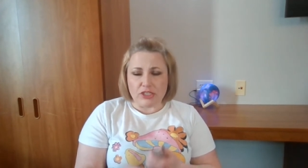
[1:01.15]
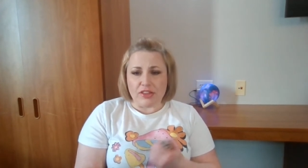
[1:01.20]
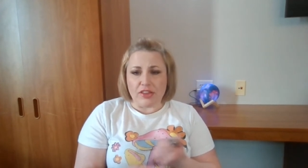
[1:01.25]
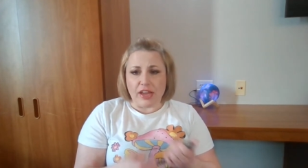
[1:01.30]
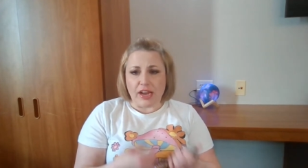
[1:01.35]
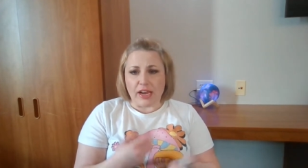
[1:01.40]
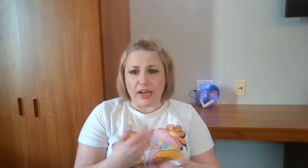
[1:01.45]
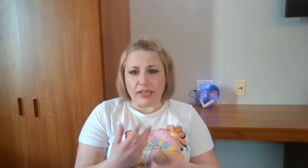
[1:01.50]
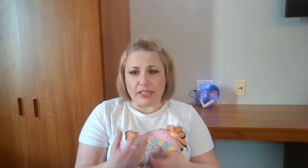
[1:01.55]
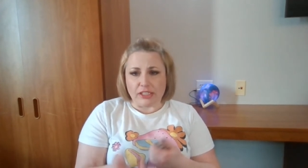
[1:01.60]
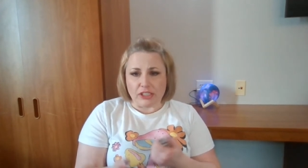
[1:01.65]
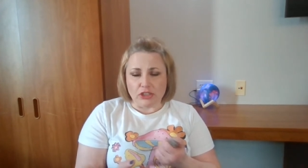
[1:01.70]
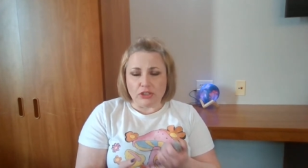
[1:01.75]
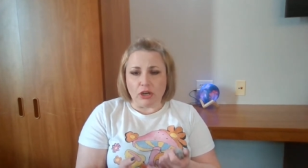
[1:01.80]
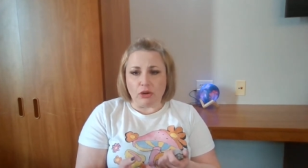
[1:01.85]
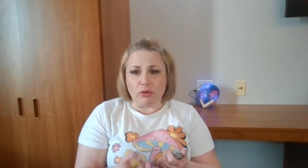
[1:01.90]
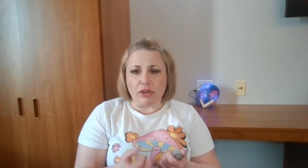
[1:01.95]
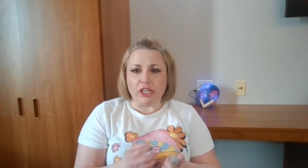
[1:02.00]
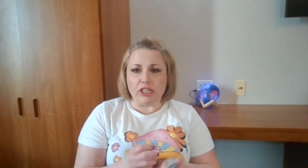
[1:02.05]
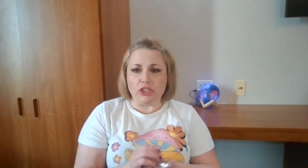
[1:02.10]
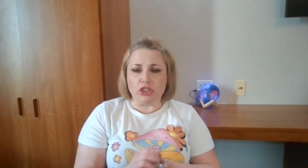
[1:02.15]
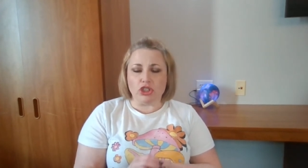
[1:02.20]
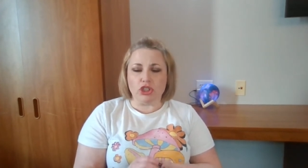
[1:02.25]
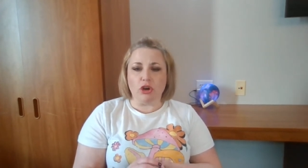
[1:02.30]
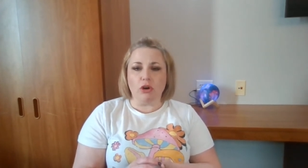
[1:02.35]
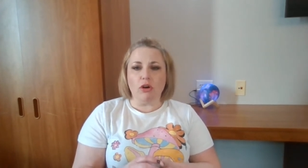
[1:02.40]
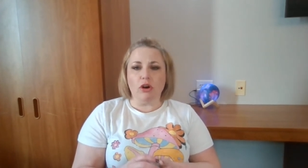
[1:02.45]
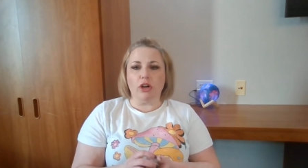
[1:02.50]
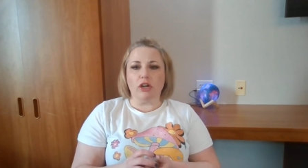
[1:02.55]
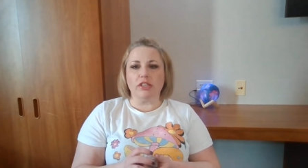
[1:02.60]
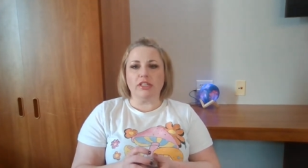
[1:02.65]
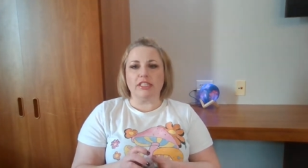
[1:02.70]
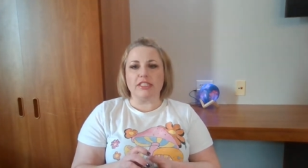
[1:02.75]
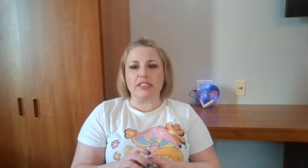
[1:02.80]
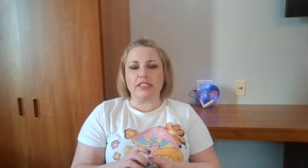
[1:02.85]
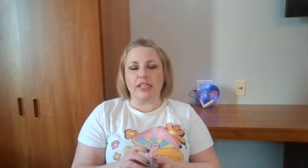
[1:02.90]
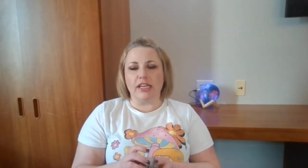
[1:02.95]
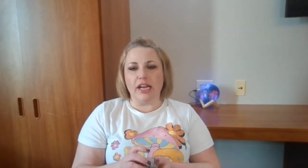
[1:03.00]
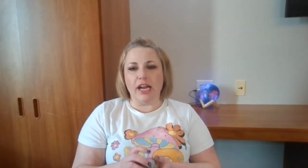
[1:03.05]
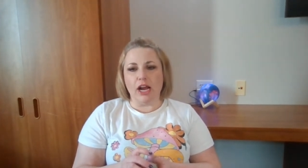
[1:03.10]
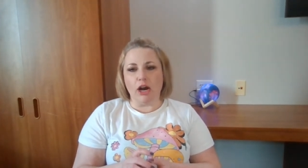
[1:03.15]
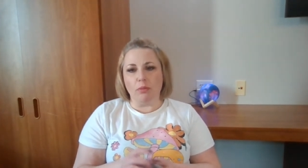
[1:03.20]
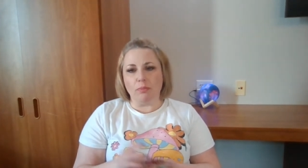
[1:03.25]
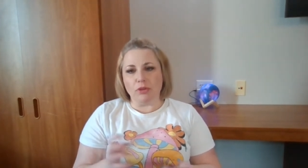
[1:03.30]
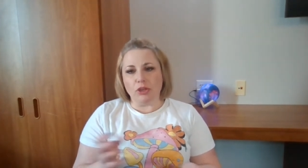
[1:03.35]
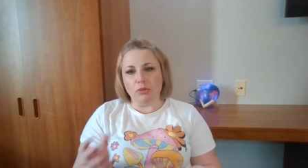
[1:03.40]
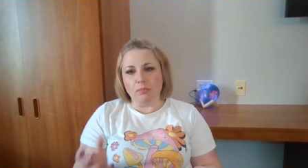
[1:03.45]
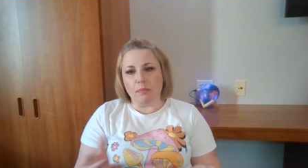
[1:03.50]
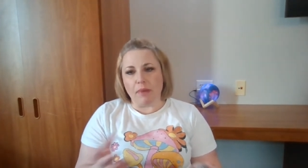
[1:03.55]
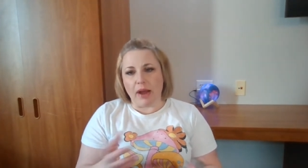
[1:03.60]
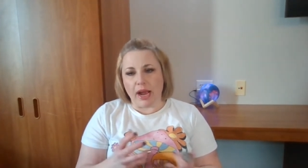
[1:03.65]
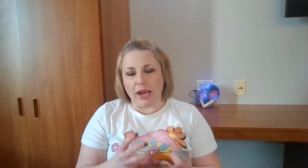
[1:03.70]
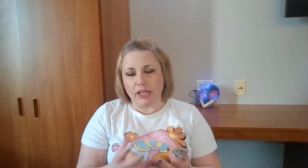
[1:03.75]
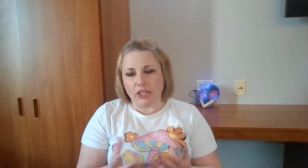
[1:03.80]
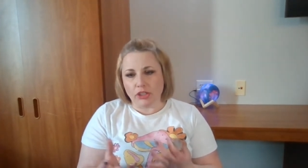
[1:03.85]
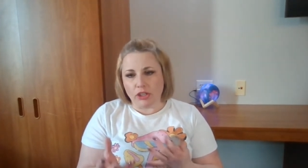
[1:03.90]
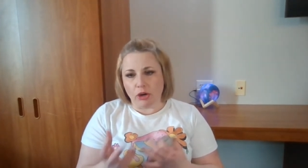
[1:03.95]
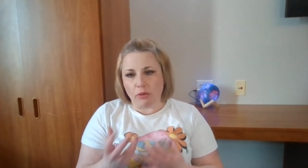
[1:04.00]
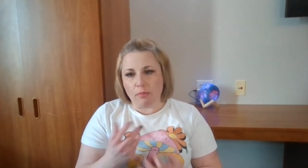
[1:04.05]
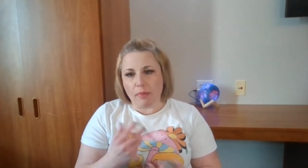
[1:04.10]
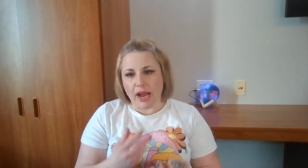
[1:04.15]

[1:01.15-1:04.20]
that you know in a chart that's going to help you ma- you know